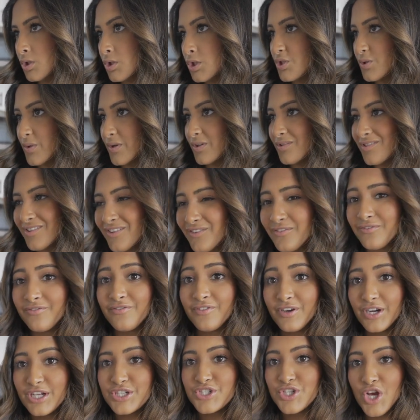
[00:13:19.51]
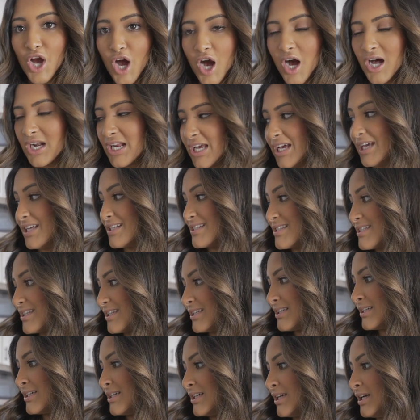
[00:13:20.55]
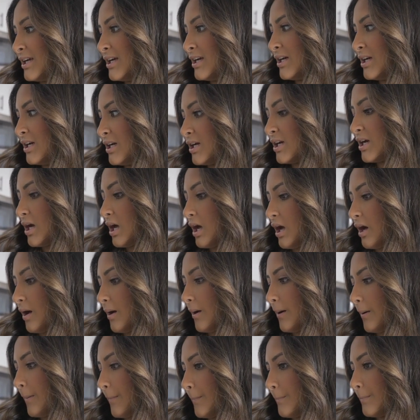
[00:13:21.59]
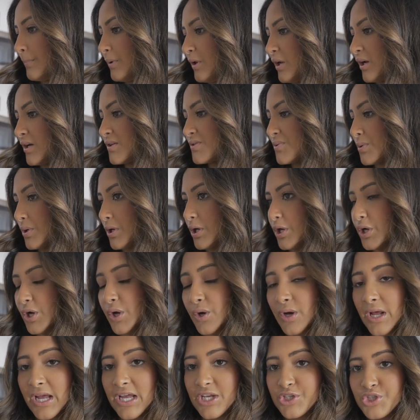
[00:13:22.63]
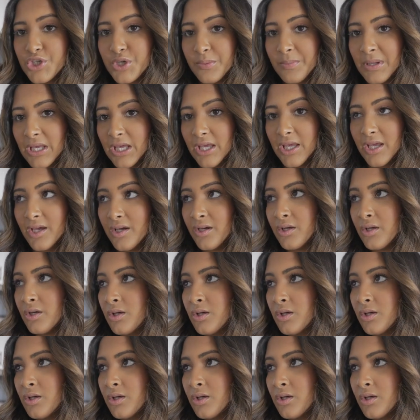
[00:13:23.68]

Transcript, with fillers: Doing a little fridge audit um, because we're gonna go to HEB